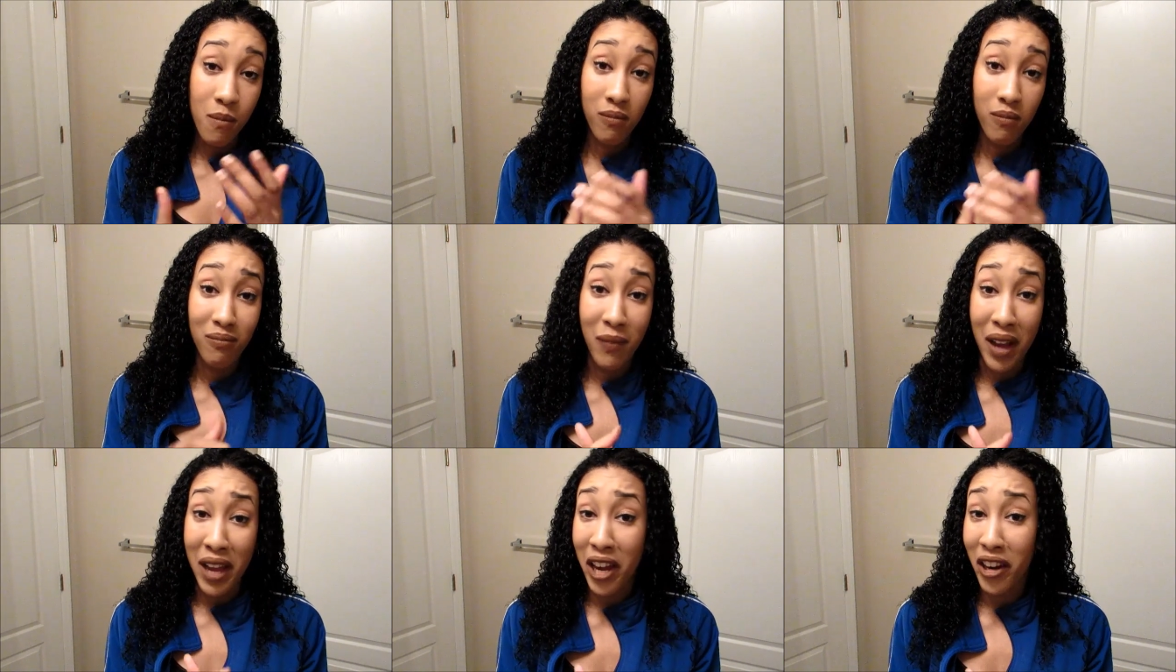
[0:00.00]

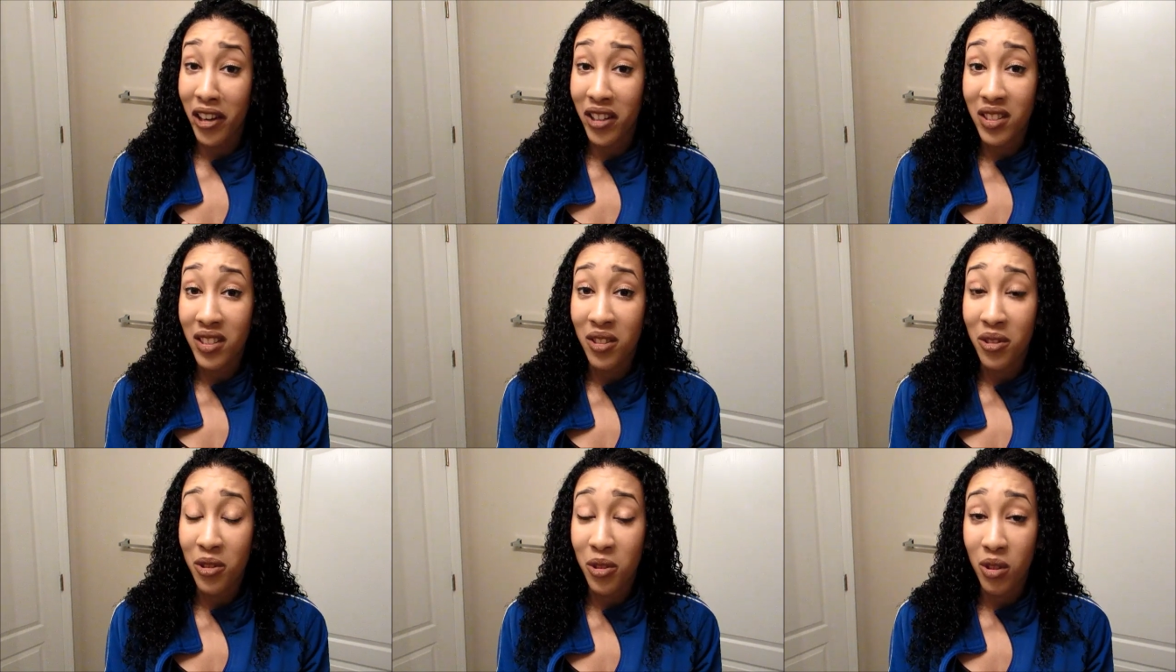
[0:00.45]
My hair
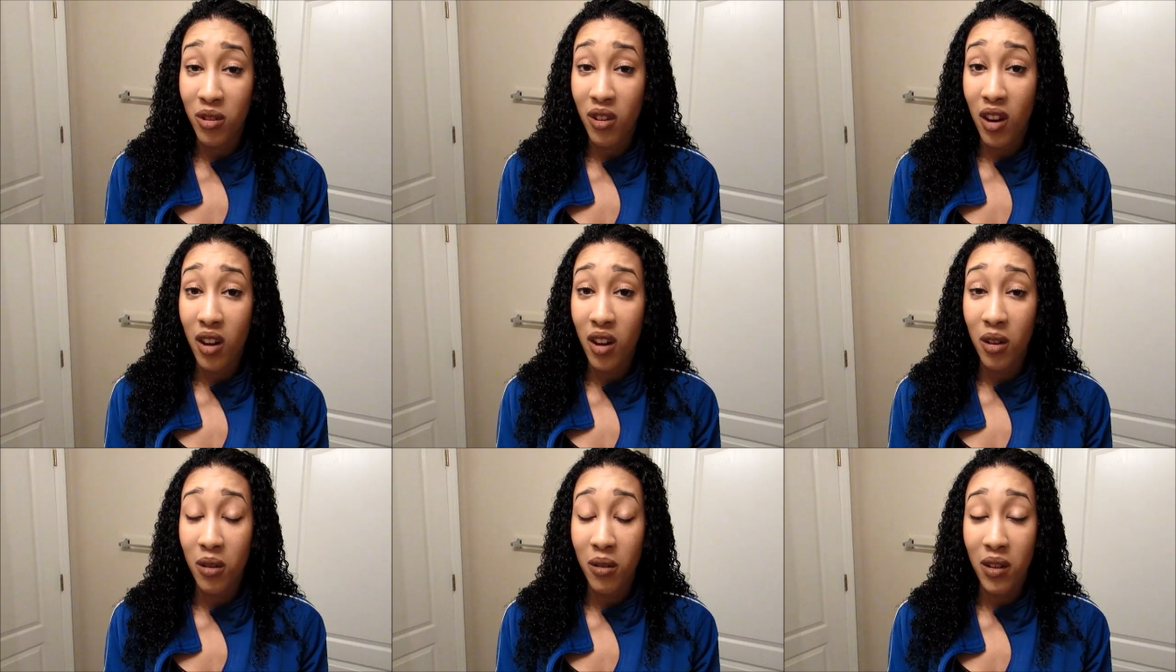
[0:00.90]
continues to
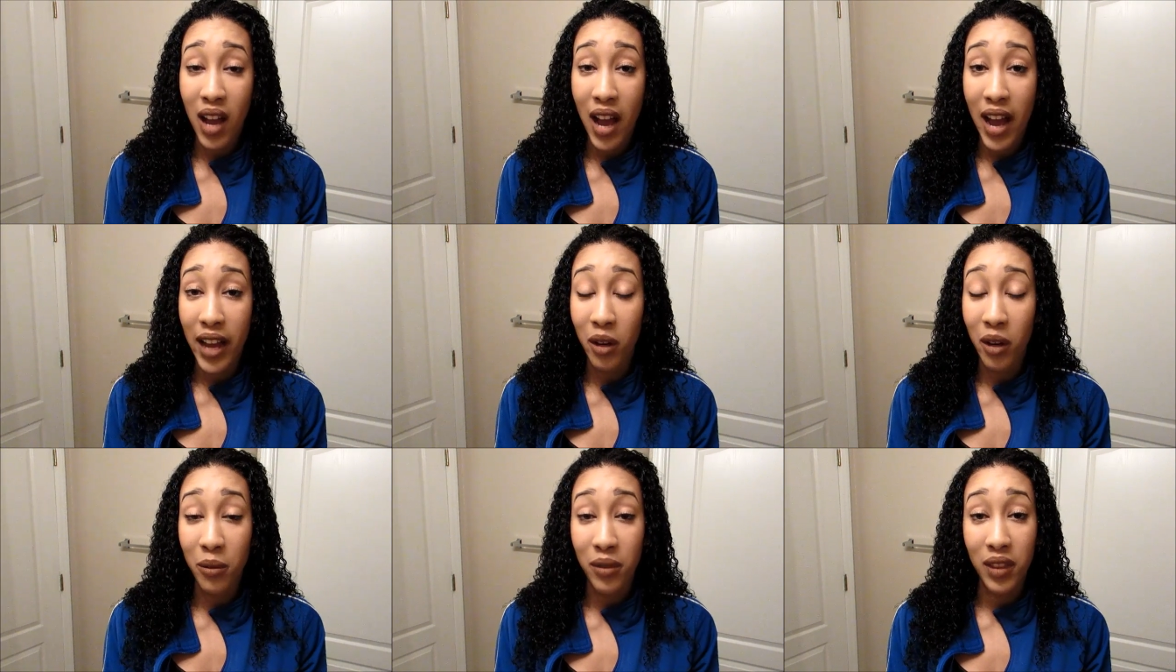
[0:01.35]
grow.
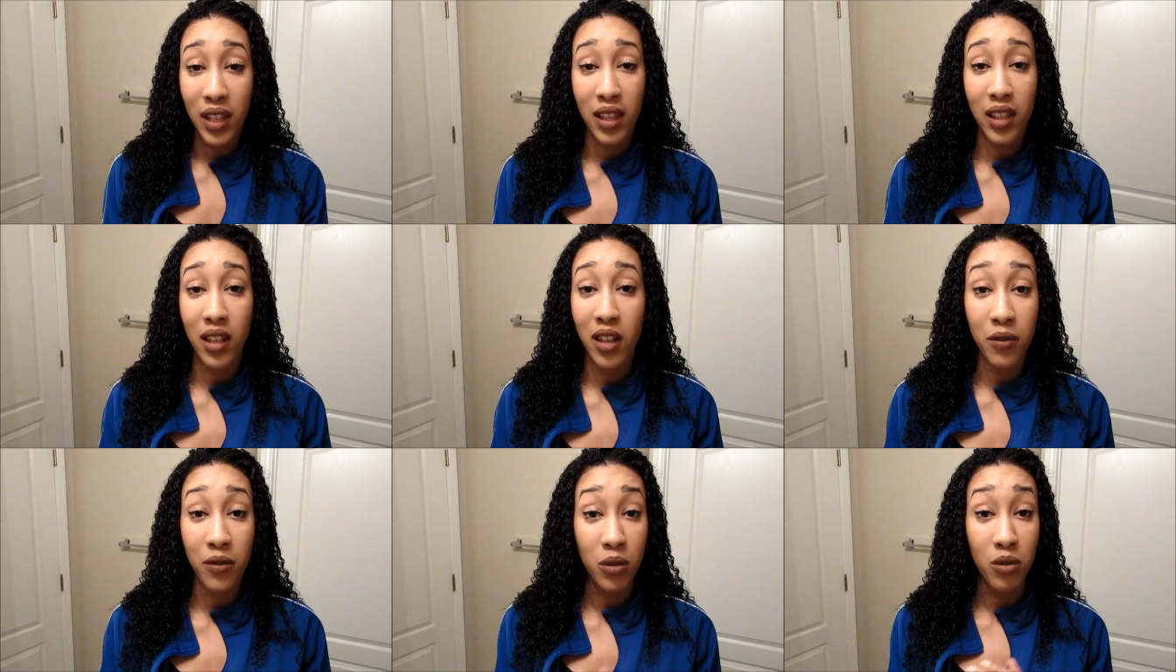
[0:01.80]
I don't think
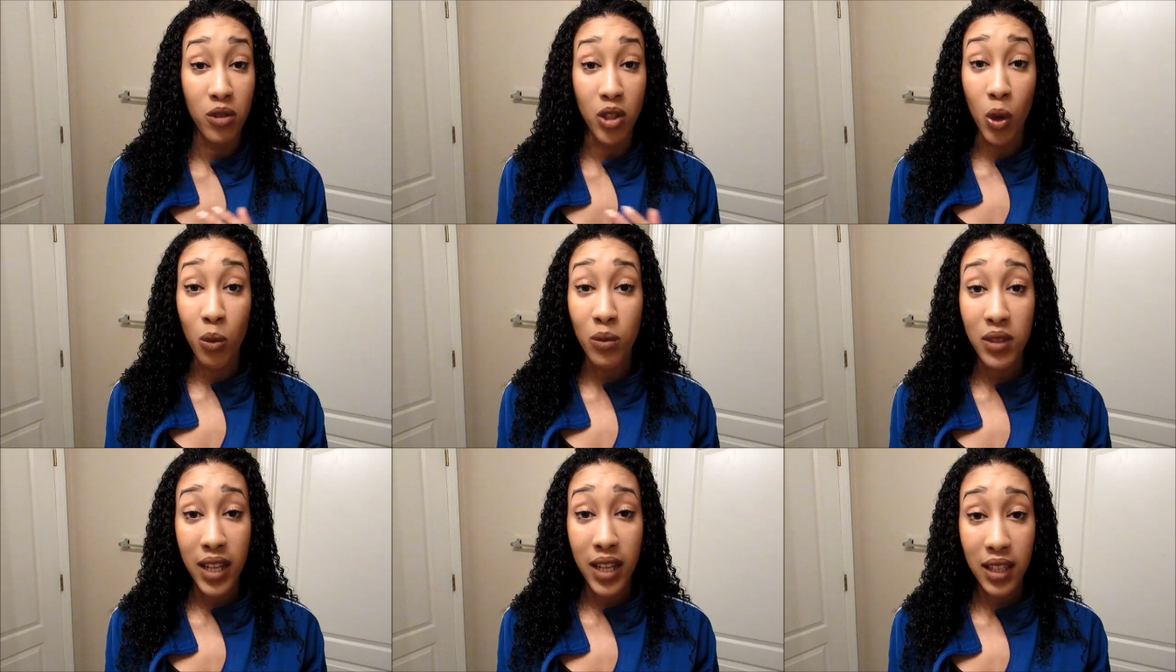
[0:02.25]
that if you
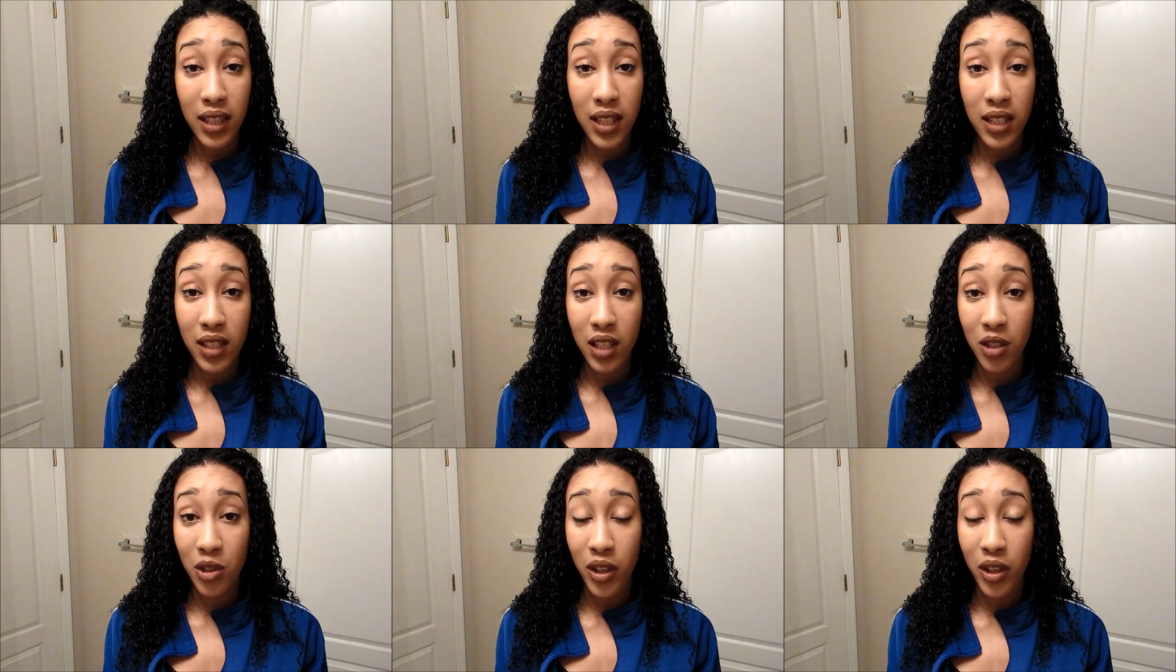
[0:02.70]
don't take these
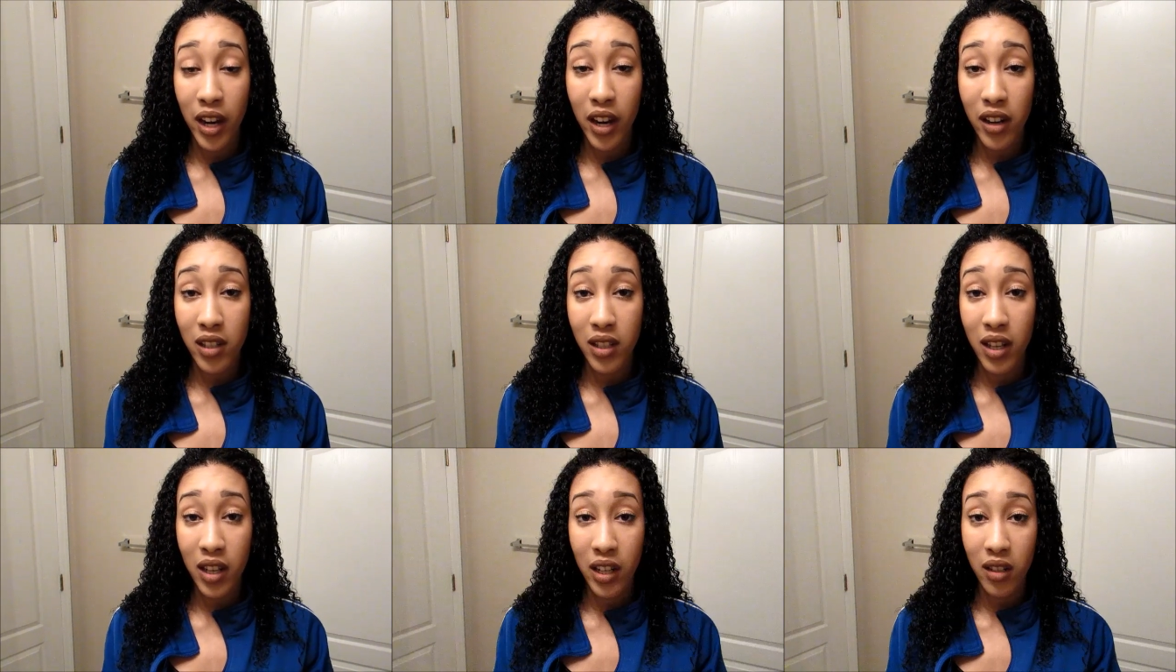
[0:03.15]
things, your hair
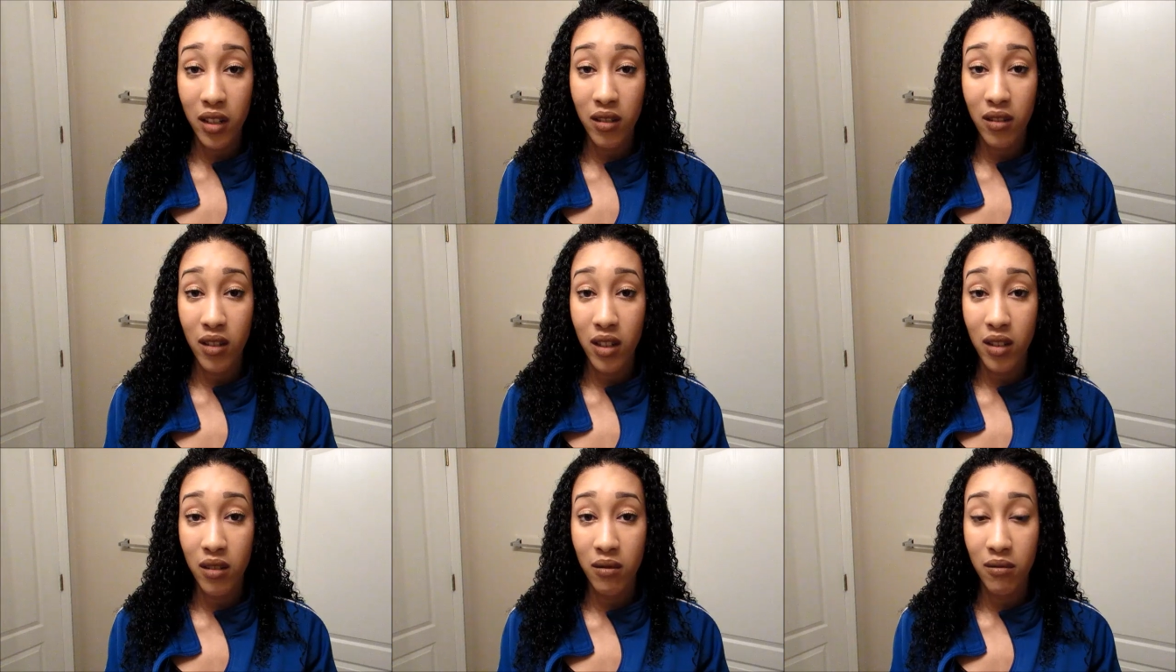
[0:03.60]
is not gonna
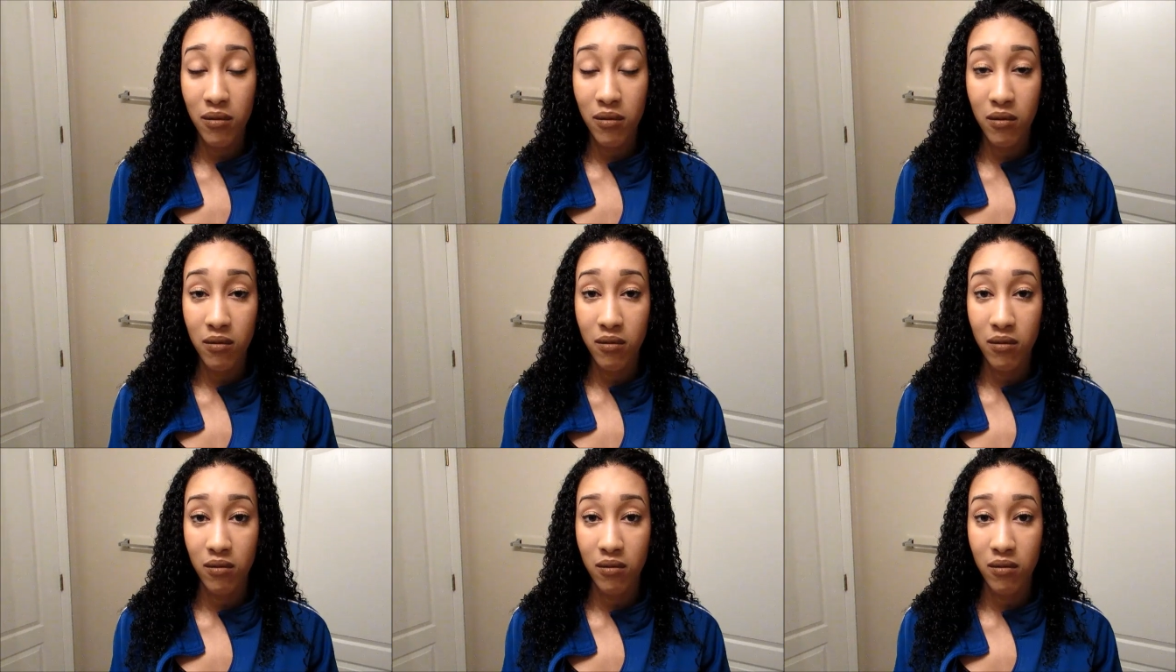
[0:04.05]
grow.